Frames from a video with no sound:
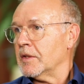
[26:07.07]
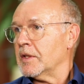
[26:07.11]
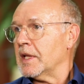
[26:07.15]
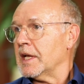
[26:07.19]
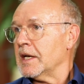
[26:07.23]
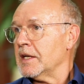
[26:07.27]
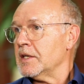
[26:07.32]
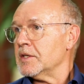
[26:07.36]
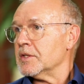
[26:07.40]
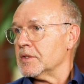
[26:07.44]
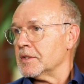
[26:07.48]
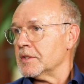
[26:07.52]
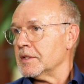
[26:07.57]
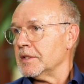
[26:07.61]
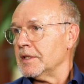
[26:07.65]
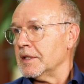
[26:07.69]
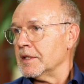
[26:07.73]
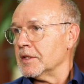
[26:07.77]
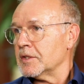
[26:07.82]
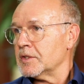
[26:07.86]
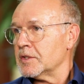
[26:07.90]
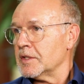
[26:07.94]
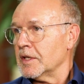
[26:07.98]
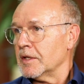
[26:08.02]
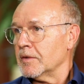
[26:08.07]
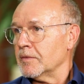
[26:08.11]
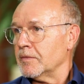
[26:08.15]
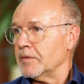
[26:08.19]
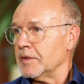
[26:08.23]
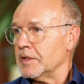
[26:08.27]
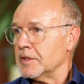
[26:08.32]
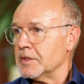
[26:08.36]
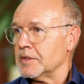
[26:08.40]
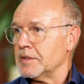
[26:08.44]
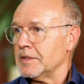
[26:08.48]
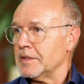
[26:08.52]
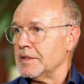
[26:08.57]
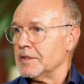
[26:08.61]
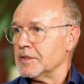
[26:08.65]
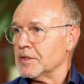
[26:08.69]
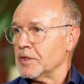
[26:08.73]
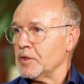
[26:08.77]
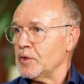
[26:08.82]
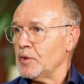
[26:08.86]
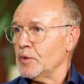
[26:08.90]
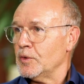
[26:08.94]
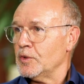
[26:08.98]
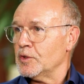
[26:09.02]
is in itself is a
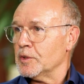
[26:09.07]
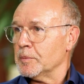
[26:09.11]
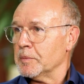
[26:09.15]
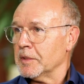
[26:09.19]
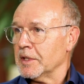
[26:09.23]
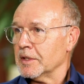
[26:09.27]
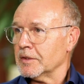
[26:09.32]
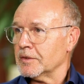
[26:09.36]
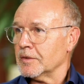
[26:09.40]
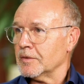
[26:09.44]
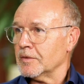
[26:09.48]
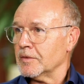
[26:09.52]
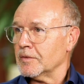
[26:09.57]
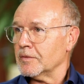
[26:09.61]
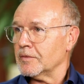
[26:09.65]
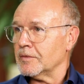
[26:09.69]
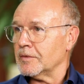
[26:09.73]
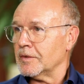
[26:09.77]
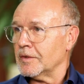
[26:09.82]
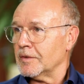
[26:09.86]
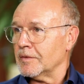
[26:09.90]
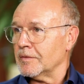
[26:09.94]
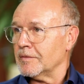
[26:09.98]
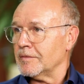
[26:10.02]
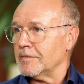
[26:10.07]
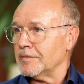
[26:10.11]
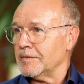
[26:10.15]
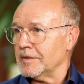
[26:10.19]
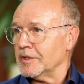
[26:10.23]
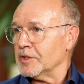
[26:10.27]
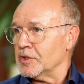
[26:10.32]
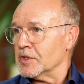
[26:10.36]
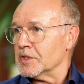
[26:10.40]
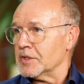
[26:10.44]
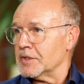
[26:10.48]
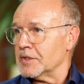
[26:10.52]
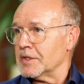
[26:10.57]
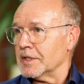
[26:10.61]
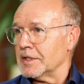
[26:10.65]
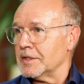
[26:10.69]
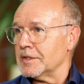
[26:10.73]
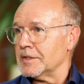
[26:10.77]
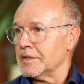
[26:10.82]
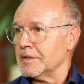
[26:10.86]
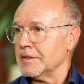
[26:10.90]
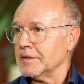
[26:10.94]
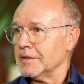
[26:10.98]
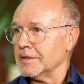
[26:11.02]
huge amount of
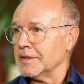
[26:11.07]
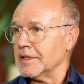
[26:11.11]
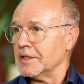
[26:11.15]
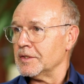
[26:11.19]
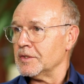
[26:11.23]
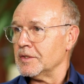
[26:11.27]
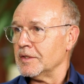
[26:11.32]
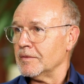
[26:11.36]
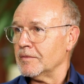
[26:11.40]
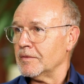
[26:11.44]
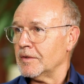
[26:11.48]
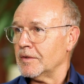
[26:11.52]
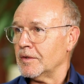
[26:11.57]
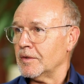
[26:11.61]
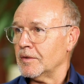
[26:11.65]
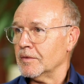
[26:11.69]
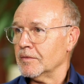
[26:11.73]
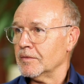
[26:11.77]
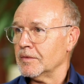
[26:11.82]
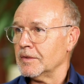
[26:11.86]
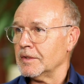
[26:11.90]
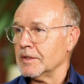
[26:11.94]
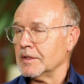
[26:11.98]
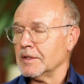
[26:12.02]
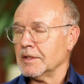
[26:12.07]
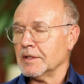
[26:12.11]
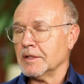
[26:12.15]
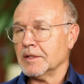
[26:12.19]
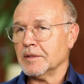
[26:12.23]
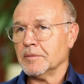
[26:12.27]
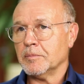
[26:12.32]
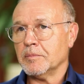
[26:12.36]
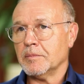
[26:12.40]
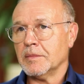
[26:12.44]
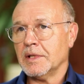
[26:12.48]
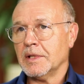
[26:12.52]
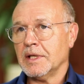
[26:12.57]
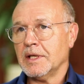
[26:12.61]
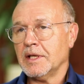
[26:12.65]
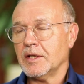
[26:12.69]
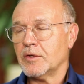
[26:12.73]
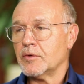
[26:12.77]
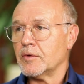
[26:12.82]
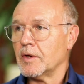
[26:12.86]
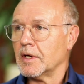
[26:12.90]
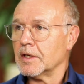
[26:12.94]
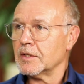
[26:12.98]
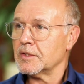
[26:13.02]
logistics that's involved. Many
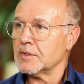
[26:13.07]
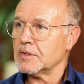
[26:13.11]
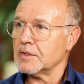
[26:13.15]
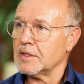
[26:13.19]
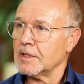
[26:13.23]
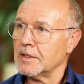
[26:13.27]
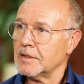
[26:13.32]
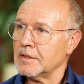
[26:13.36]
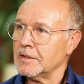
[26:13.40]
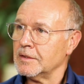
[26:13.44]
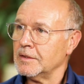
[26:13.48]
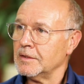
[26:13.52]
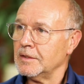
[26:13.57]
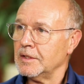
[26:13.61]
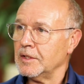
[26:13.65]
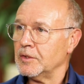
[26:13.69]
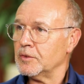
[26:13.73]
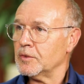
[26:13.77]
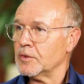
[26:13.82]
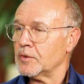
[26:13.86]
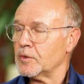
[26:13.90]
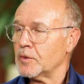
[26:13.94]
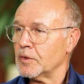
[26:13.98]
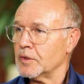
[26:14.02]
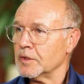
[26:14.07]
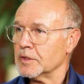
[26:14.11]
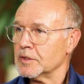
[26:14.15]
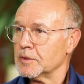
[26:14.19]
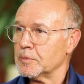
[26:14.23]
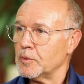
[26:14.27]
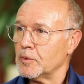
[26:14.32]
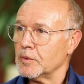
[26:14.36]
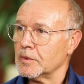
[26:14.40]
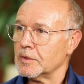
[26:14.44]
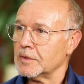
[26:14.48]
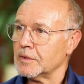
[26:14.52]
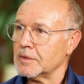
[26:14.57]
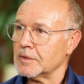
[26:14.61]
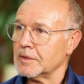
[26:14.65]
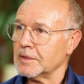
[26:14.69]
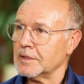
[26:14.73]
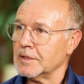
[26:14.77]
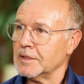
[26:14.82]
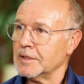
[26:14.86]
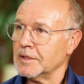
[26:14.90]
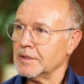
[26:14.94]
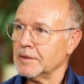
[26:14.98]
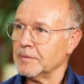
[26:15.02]
trucks that need to transport
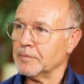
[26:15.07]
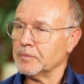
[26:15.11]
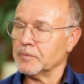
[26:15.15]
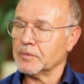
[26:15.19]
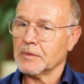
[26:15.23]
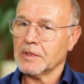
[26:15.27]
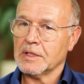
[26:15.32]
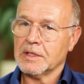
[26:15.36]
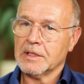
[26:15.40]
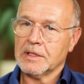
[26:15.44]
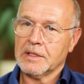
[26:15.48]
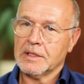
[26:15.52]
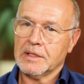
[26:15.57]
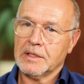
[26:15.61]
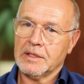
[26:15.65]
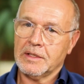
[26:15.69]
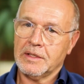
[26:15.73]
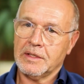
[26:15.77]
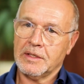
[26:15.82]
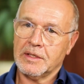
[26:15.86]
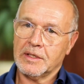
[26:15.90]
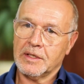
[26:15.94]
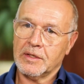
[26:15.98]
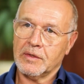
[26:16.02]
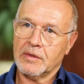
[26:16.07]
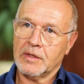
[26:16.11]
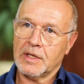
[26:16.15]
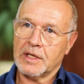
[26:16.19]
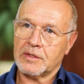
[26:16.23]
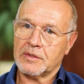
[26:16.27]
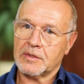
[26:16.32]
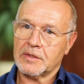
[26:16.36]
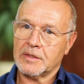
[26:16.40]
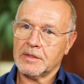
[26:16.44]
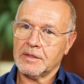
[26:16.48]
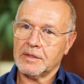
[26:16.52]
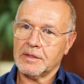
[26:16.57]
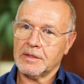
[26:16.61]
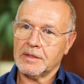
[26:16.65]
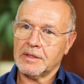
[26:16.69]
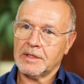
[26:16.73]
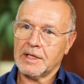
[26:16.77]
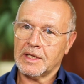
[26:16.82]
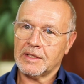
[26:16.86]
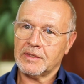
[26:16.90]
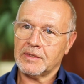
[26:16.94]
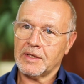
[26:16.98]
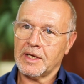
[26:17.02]

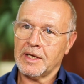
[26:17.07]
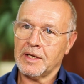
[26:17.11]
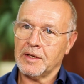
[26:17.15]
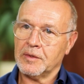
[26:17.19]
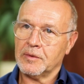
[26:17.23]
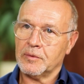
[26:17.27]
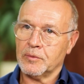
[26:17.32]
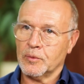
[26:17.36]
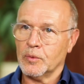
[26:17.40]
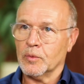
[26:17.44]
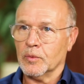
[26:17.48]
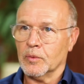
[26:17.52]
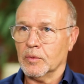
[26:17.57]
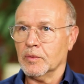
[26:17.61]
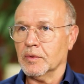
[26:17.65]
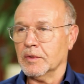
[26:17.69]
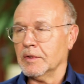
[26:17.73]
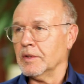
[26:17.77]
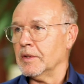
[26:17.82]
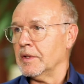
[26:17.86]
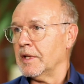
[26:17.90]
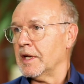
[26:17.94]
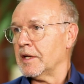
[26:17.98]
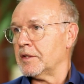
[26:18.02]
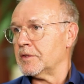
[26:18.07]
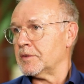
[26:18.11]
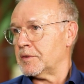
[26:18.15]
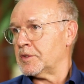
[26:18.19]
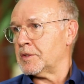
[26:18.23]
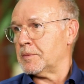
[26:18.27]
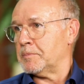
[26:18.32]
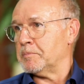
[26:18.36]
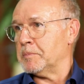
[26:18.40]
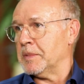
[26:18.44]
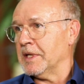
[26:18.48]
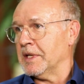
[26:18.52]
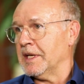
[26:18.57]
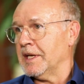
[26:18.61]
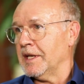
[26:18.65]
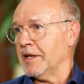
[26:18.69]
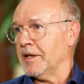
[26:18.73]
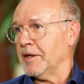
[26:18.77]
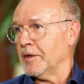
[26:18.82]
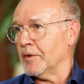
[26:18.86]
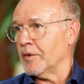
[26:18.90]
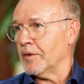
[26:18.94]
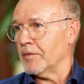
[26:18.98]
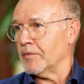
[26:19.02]
that end or that
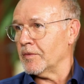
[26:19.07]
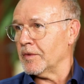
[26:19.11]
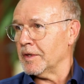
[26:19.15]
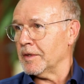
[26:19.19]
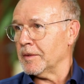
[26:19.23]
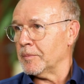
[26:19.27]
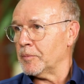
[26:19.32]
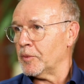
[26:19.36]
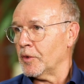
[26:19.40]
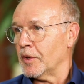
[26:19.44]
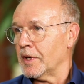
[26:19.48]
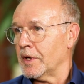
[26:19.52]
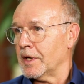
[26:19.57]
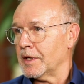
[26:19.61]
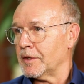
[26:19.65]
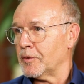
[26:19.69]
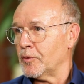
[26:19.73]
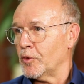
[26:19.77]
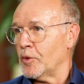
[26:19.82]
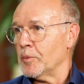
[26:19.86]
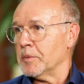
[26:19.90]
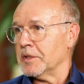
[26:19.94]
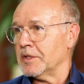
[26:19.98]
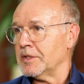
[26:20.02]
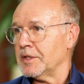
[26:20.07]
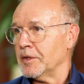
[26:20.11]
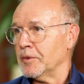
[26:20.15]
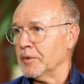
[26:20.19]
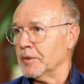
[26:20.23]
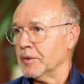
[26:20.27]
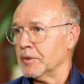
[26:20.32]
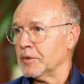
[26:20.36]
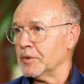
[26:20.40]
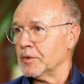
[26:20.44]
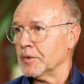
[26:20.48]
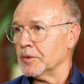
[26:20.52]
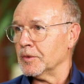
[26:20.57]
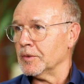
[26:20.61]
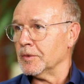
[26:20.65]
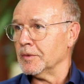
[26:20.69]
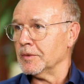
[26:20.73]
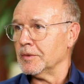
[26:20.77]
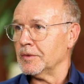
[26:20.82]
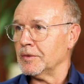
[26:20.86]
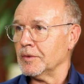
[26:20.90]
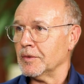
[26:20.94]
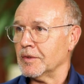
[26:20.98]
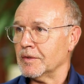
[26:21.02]
beginning of the product, raw material to
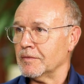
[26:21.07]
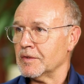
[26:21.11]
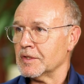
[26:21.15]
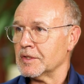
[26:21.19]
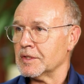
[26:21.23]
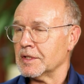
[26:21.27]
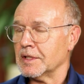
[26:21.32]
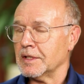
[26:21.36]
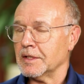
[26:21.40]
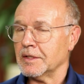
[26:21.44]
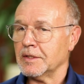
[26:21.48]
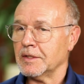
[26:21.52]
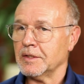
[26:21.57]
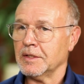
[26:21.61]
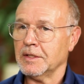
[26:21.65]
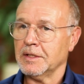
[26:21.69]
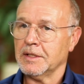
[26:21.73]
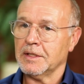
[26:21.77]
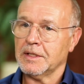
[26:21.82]
the facility.